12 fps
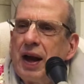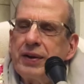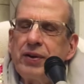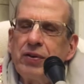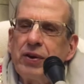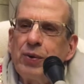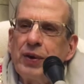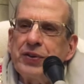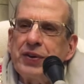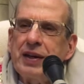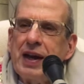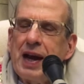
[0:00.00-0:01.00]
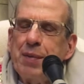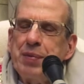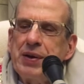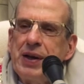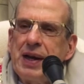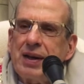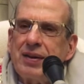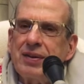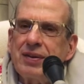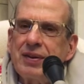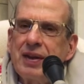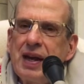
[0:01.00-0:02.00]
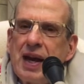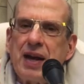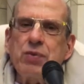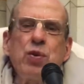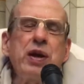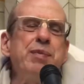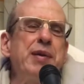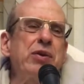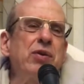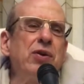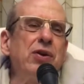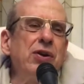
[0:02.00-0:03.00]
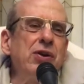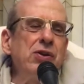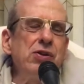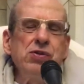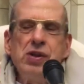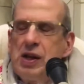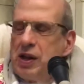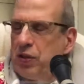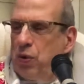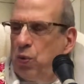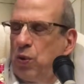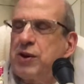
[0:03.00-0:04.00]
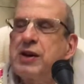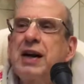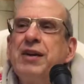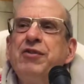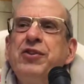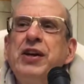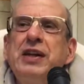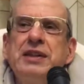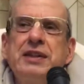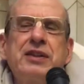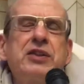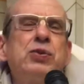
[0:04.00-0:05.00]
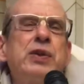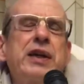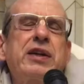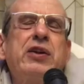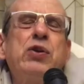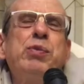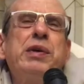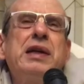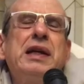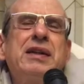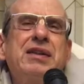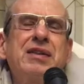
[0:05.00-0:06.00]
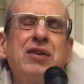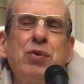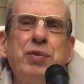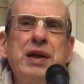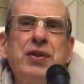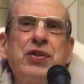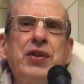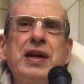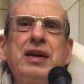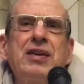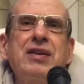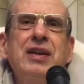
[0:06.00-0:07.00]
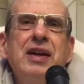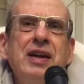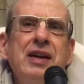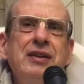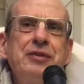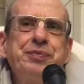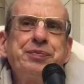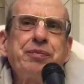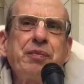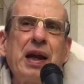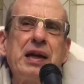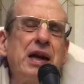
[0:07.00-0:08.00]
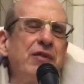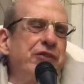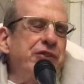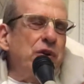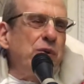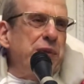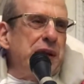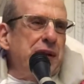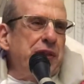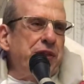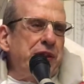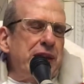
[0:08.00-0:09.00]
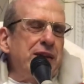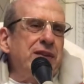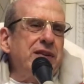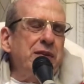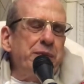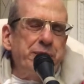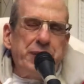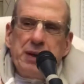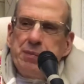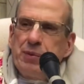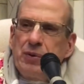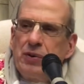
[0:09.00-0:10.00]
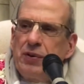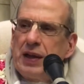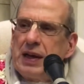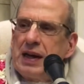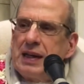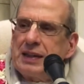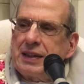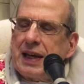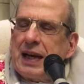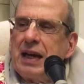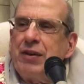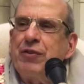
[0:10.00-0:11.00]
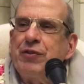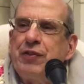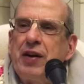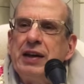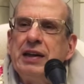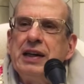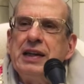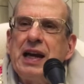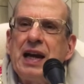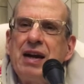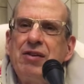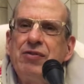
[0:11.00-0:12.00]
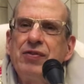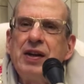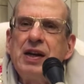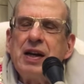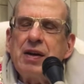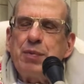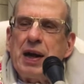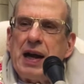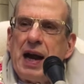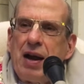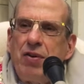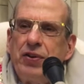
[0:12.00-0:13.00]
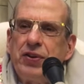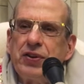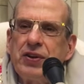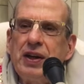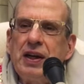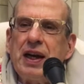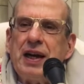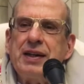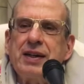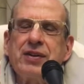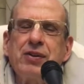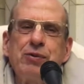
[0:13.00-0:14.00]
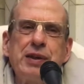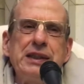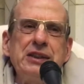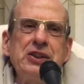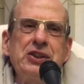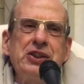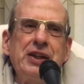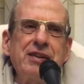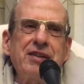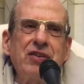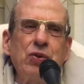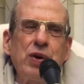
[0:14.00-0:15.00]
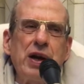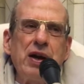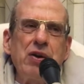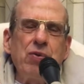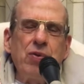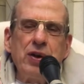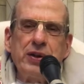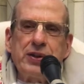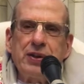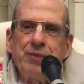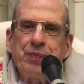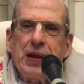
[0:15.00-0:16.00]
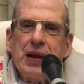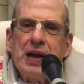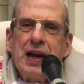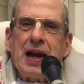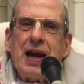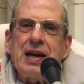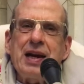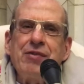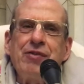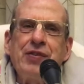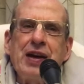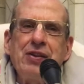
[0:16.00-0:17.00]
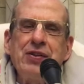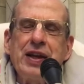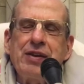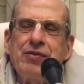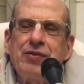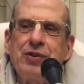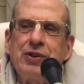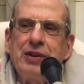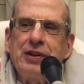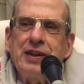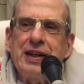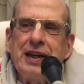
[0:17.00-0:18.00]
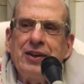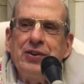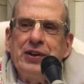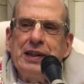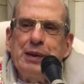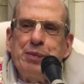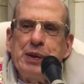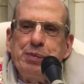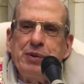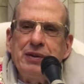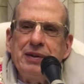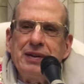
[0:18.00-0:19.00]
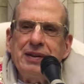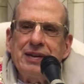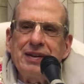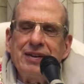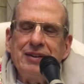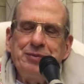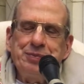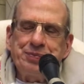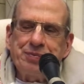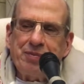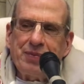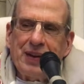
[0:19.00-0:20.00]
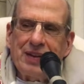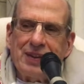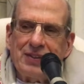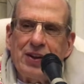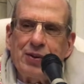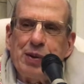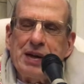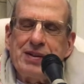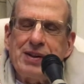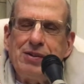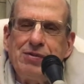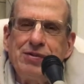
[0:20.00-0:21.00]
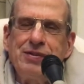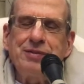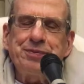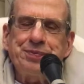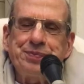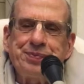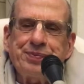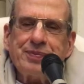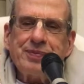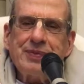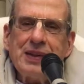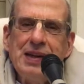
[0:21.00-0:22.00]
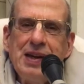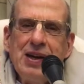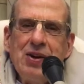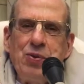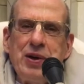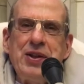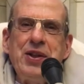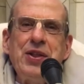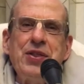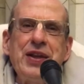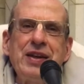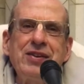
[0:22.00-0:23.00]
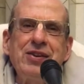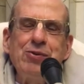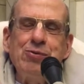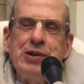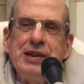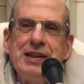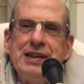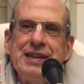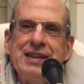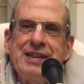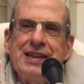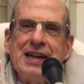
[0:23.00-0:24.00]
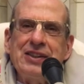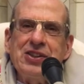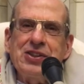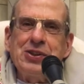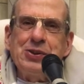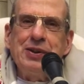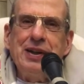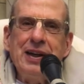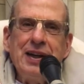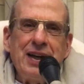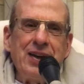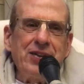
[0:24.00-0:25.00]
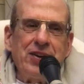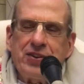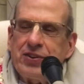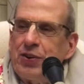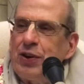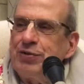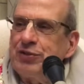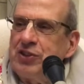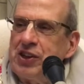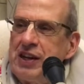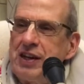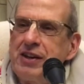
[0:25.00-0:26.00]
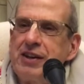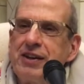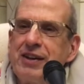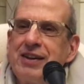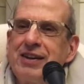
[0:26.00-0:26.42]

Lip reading: I don't know what's going to happen next. And what about all the work I've done to accumulate so many things and have so many things and people that I finally have my house and it's arranged just the way I want. And I found that for elderly people, such as myself, one of the things you really get attached to is a soft chair,